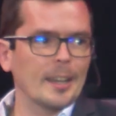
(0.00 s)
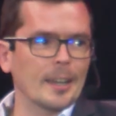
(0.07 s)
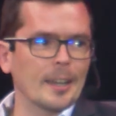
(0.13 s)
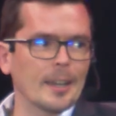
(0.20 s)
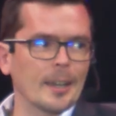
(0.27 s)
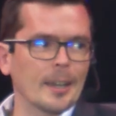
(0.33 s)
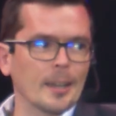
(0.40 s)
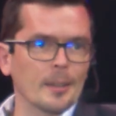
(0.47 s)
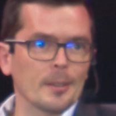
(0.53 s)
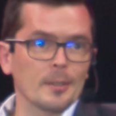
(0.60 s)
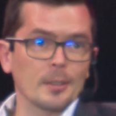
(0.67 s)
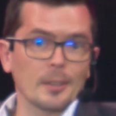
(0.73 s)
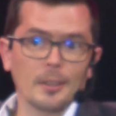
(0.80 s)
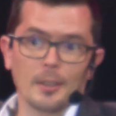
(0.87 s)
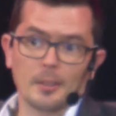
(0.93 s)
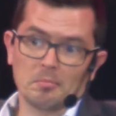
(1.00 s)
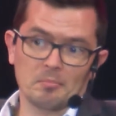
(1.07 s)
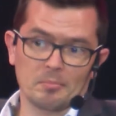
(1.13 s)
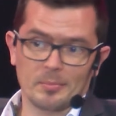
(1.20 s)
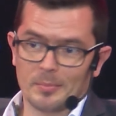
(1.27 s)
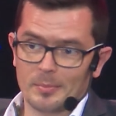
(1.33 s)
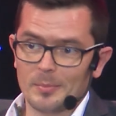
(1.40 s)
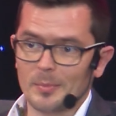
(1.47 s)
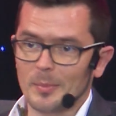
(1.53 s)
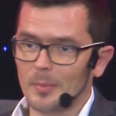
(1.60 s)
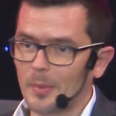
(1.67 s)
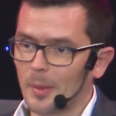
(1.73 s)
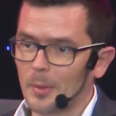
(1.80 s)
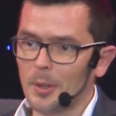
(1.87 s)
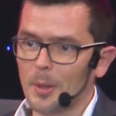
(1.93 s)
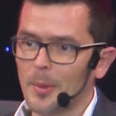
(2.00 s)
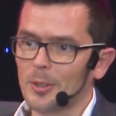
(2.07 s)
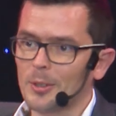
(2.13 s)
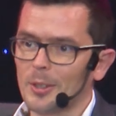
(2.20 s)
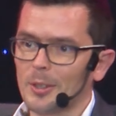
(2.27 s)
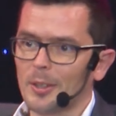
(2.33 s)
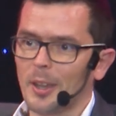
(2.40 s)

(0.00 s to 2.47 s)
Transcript: And pretty much it.